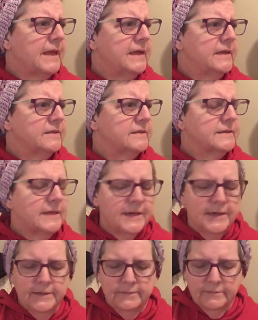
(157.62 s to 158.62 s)
is,
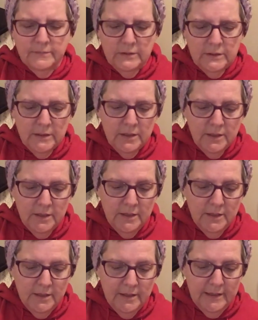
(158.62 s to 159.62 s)

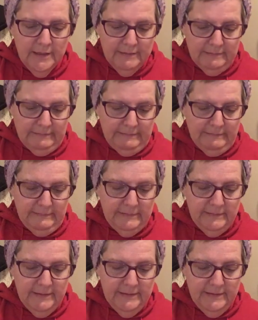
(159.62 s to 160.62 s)
I
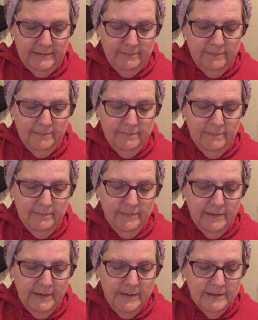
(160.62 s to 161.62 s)
didn't
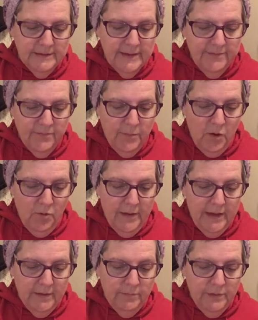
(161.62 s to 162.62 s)
save the ball
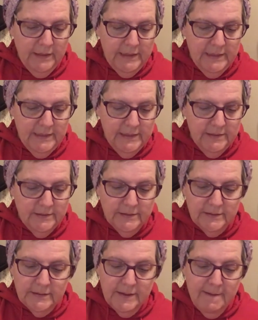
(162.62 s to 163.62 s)
band, but it
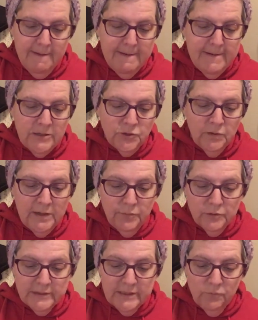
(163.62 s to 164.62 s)
is
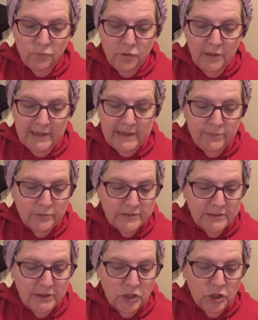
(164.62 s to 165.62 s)
20% wool,
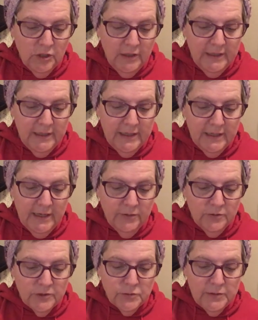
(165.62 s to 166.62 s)
80% acrylic, and
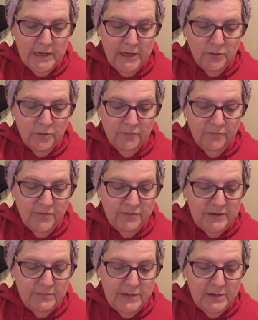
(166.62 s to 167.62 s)
there's
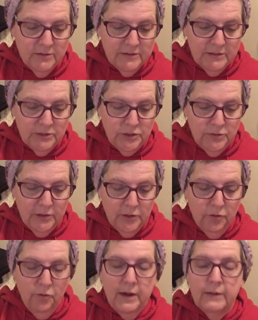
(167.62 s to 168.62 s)
350 meters and
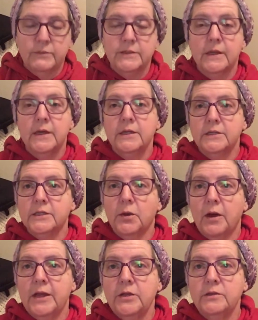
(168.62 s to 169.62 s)
200 grams. So
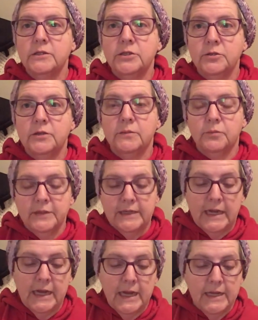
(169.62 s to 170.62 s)
I used 2 complete
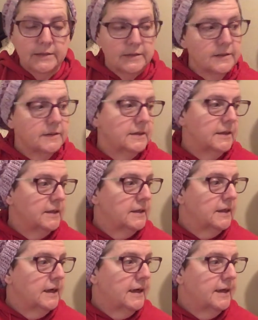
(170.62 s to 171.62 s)
cakes
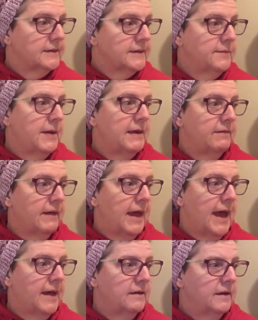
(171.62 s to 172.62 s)
to make
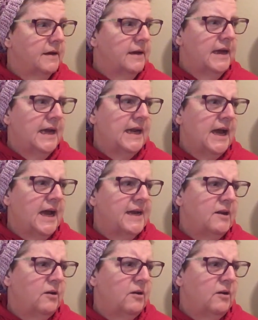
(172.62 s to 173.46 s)
that. And I